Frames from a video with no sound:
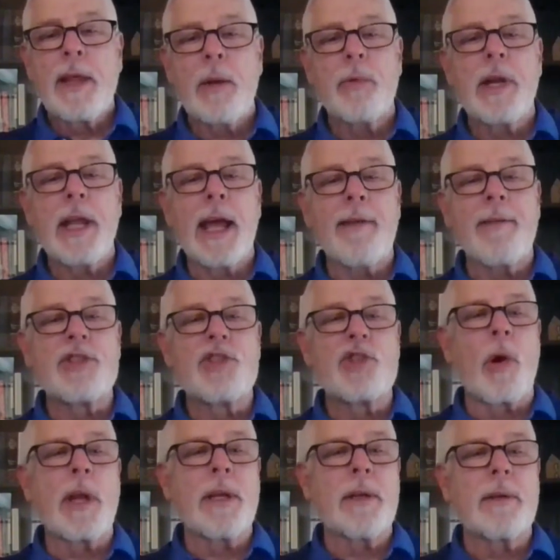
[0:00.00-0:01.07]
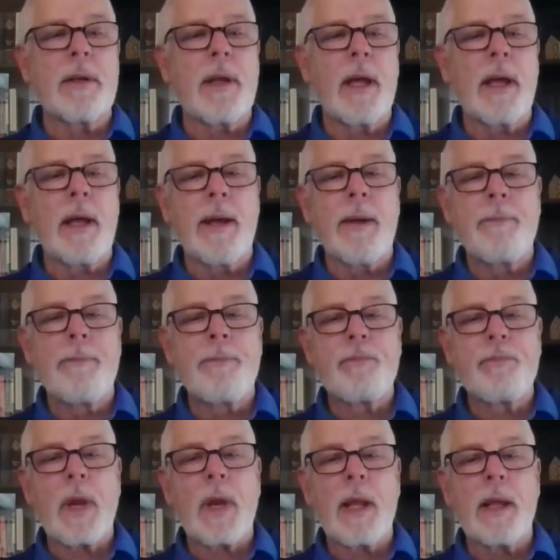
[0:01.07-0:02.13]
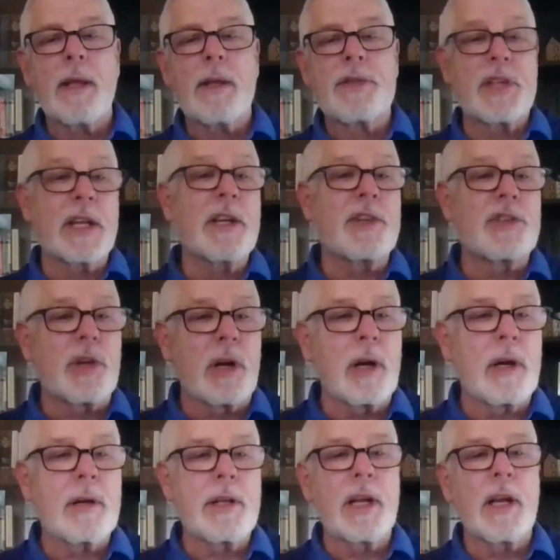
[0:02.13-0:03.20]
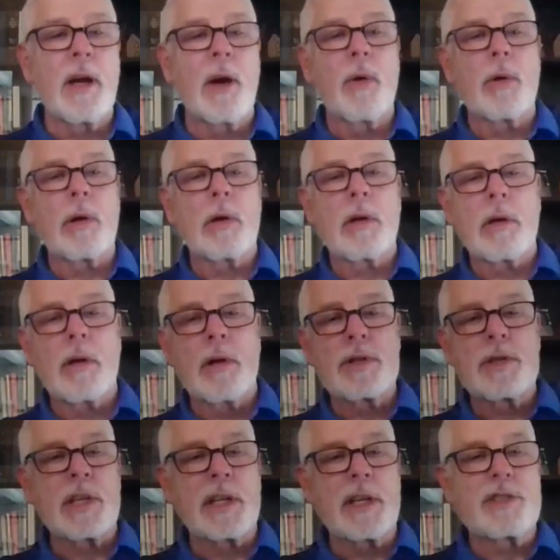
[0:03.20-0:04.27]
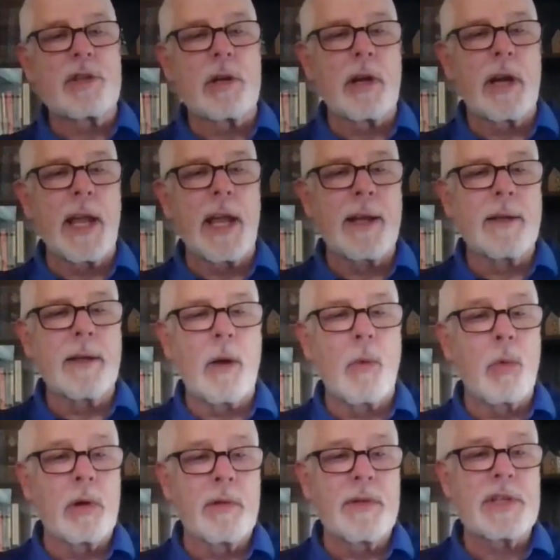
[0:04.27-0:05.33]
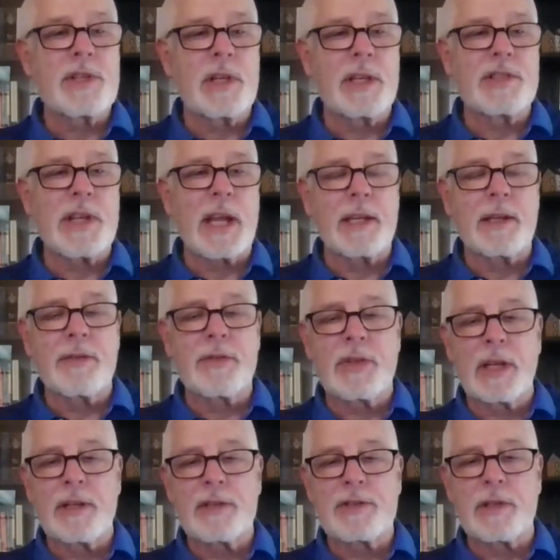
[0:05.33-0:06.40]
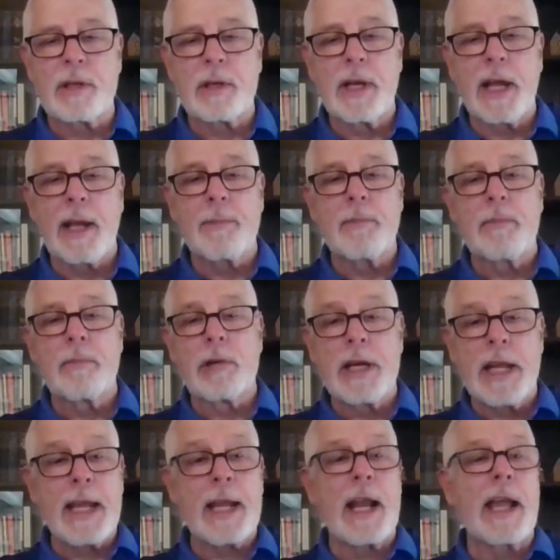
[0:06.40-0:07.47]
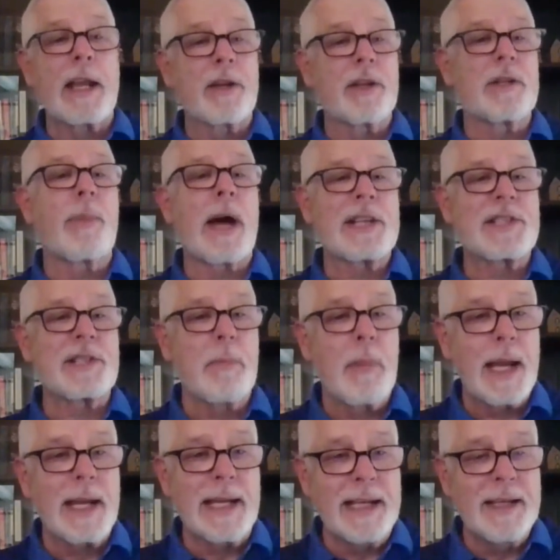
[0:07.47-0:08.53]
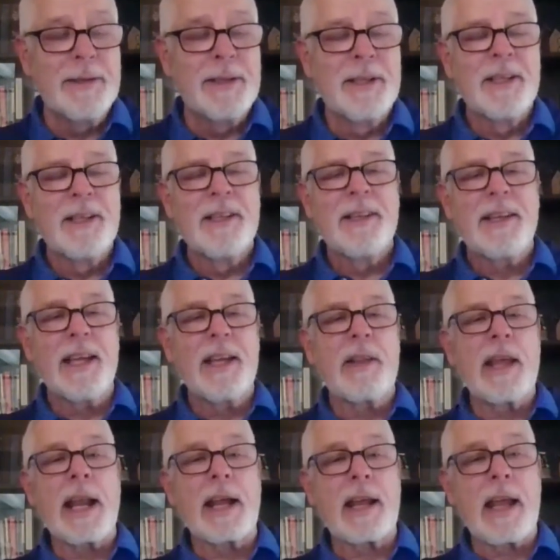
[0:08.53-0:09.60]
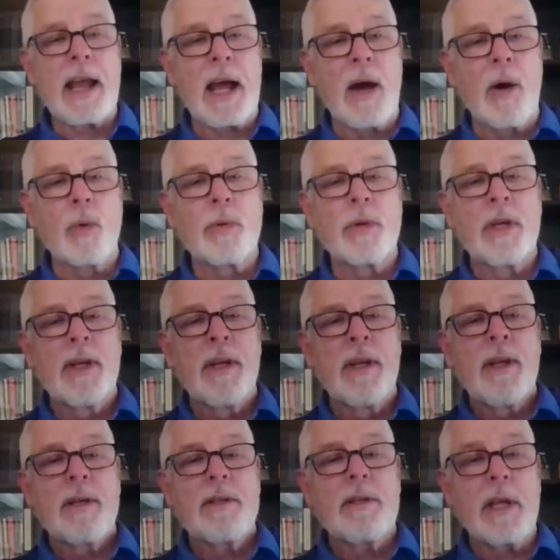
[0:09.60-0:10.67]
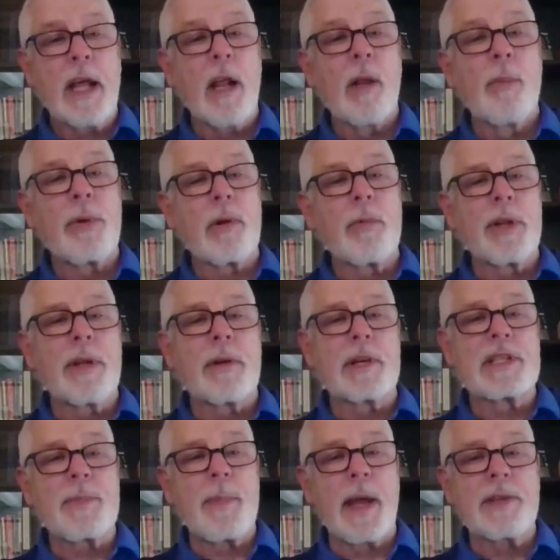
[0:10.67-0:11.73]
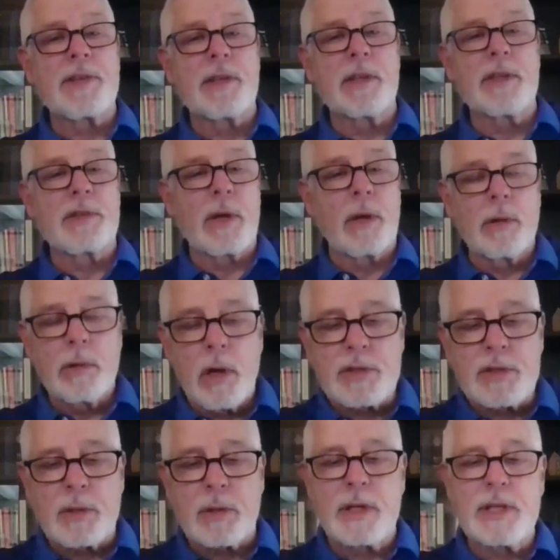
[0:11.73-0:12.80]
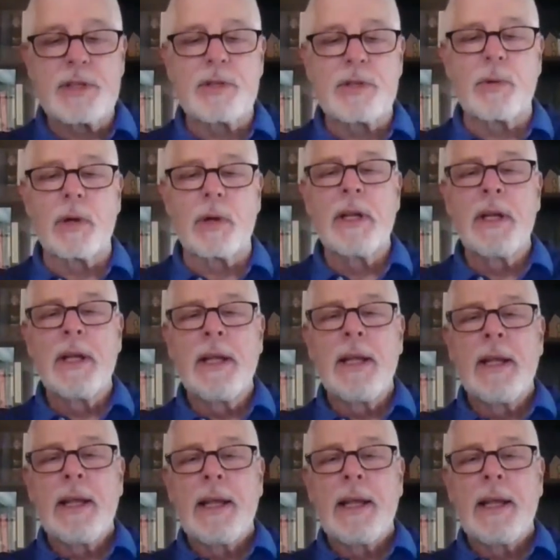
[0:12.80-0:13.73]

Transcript: that would have a joint signature, her signature and a World Vision executive signature. And Renee and I could deposit money in that account to help her with her expenses. So long story short,